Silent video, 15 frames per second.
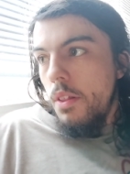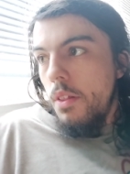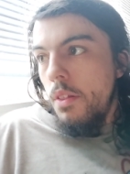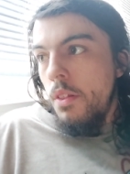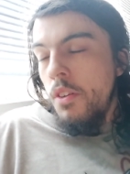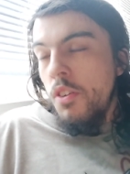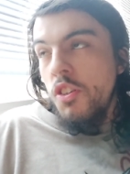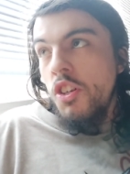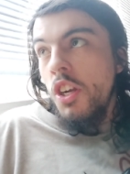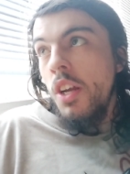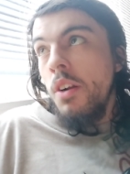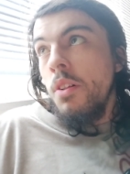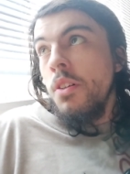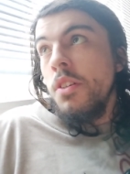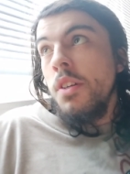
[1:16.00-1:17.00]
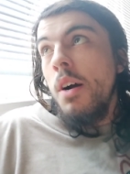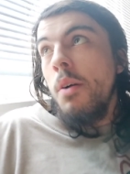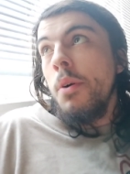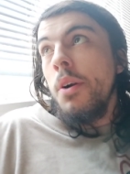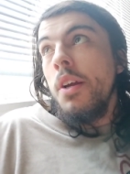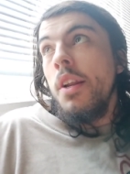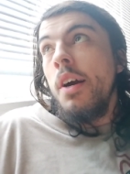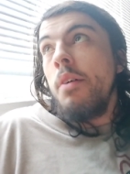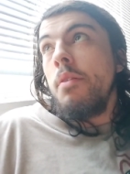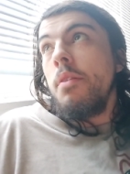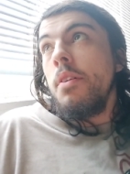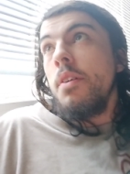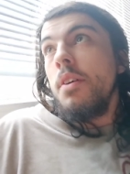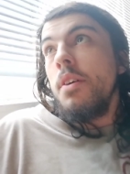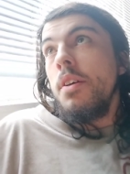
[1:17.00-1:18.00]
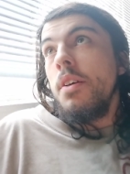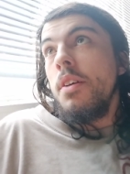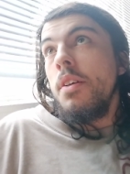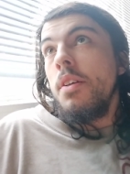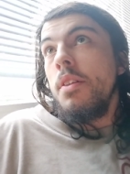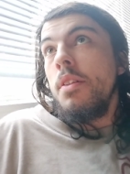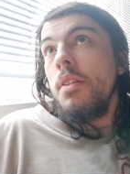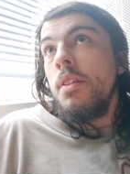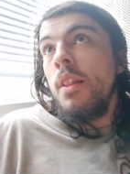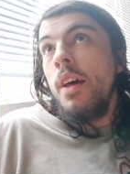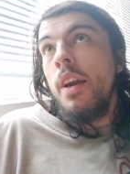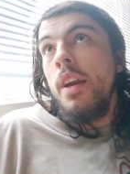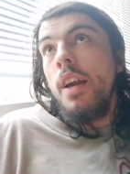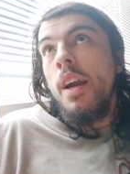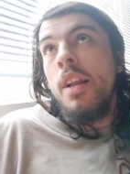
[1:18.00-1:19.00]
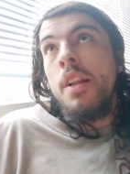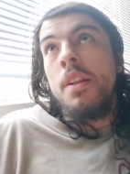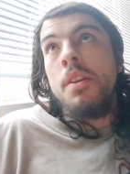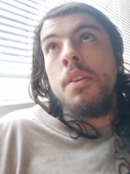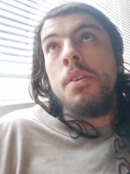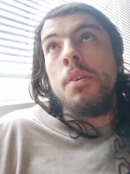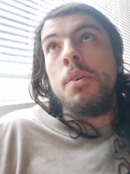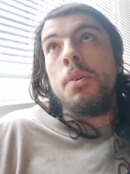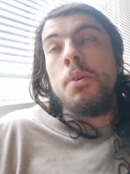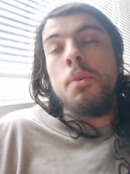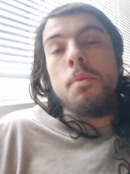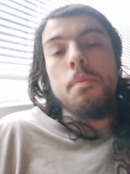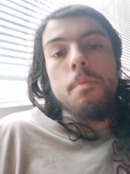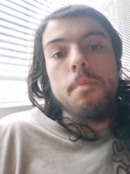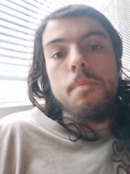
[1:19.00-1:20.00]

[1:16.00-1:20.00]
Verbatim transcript: this channel is not working out. Like I didn't do.